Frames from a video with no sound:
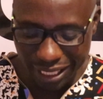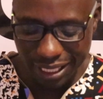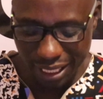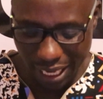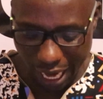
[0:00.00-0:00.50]

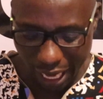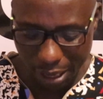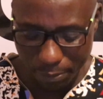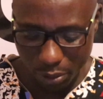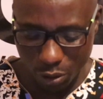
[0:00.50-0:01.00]
leading a
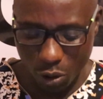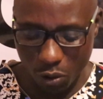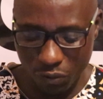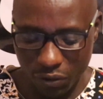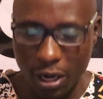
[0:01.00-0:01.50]
couple
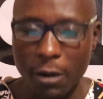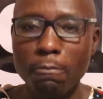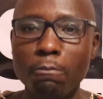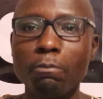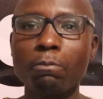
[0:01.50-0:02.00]

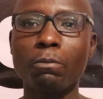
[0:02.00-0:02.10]
of